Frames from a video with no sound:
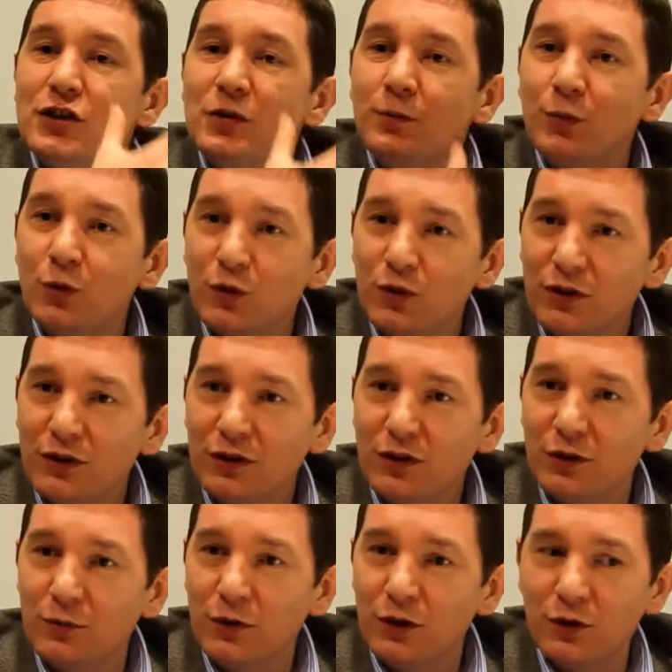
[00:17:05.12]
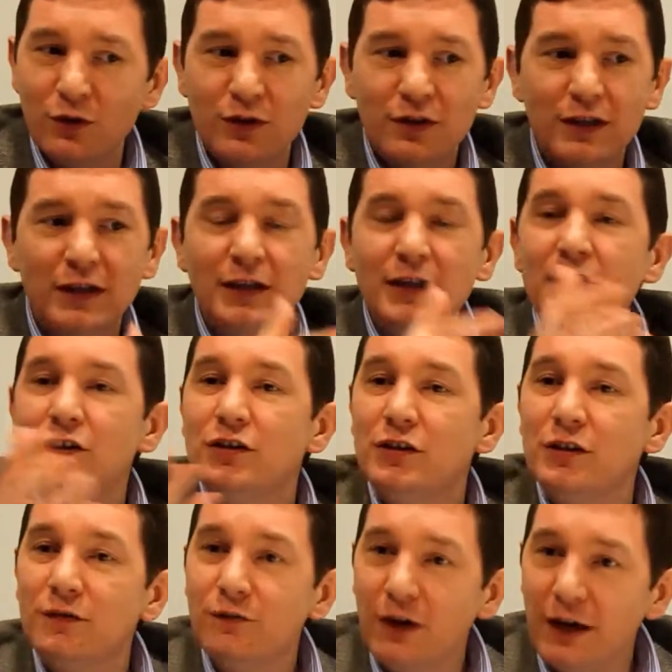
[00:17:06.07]
support the community
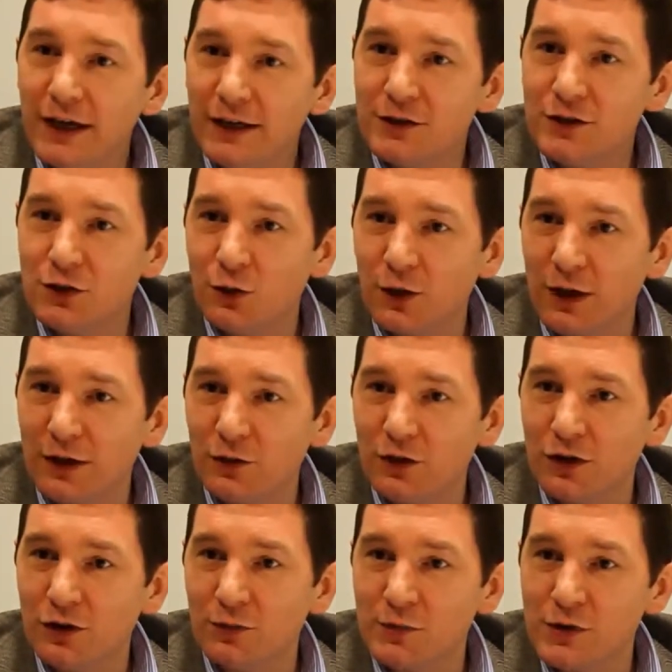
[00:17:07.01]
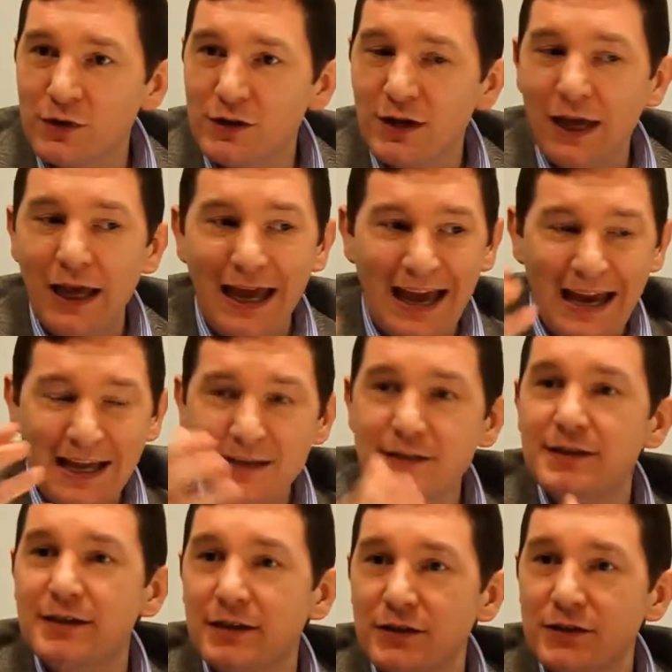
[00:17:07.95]
to define its own outcomes as
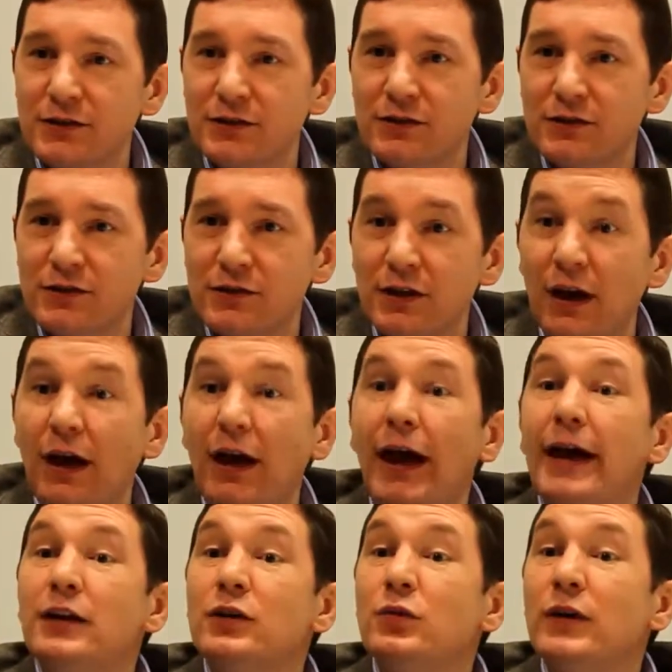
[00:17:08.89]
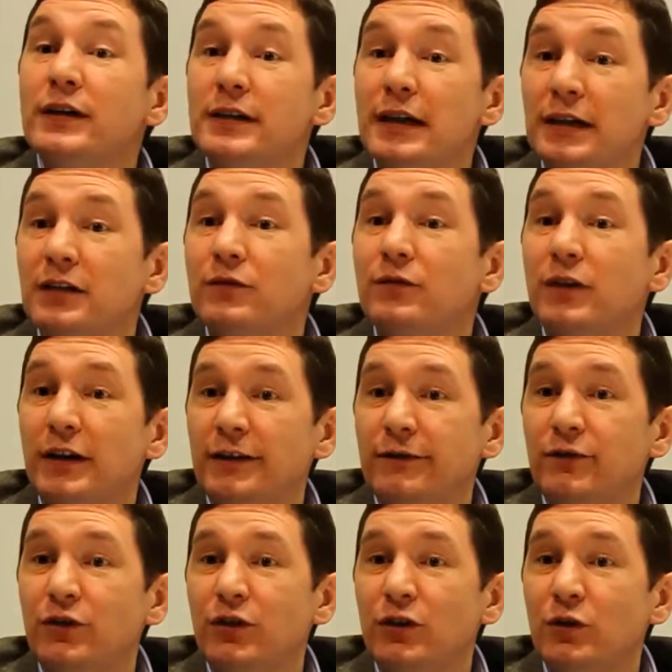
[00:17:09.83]
citizens and to
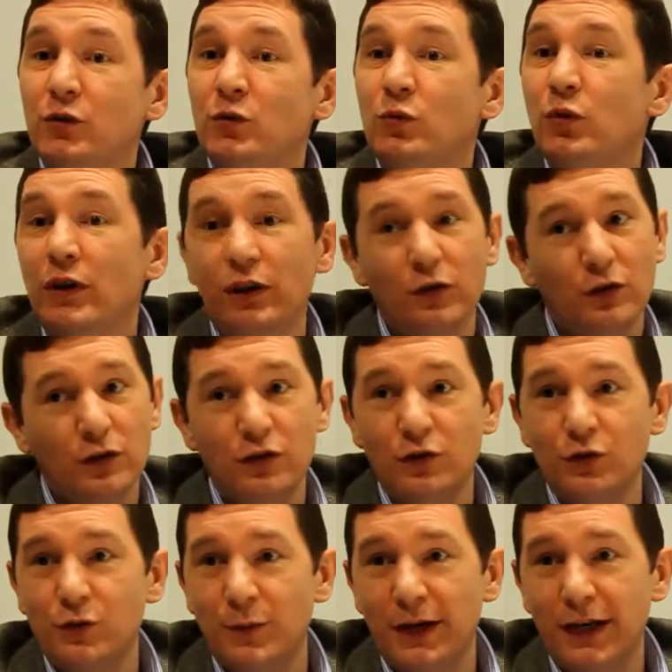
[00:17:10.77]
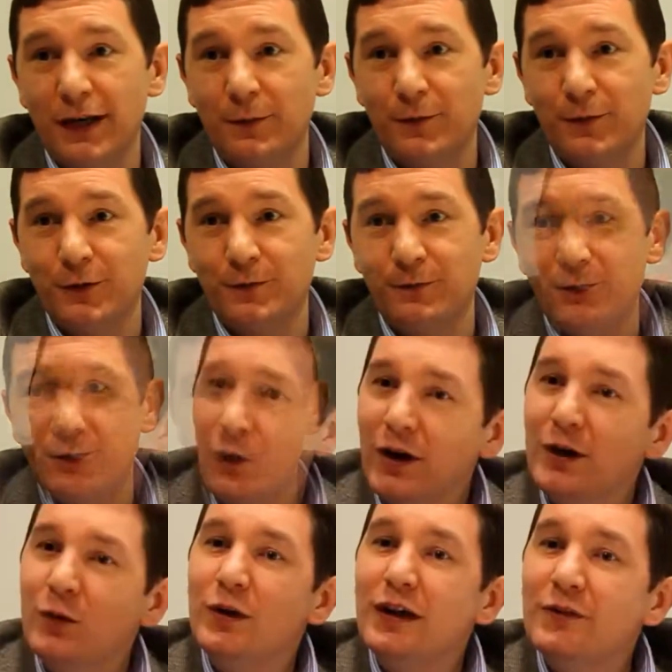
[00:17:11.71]
identify for you what you can do to be helpful.
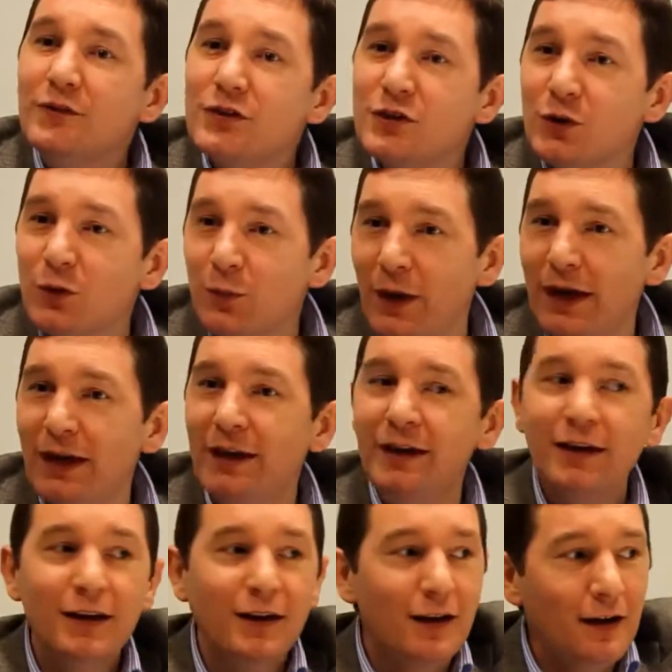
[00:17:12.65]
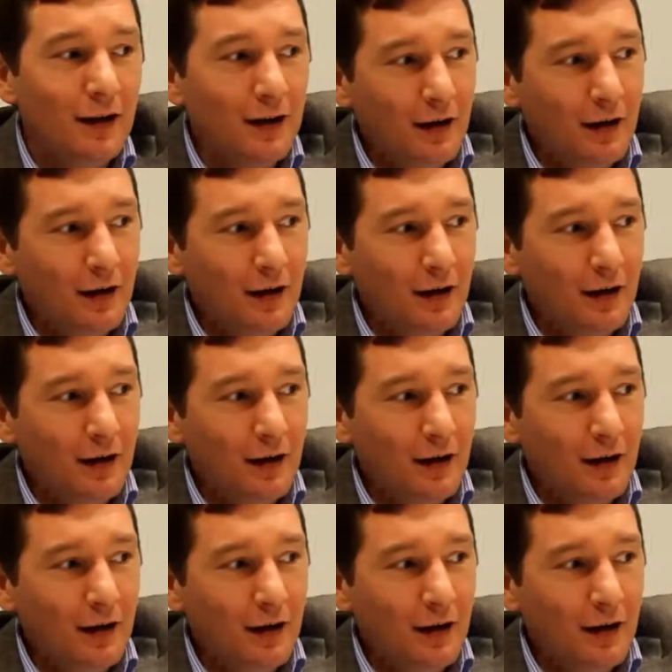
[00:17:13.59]
Why do we have so many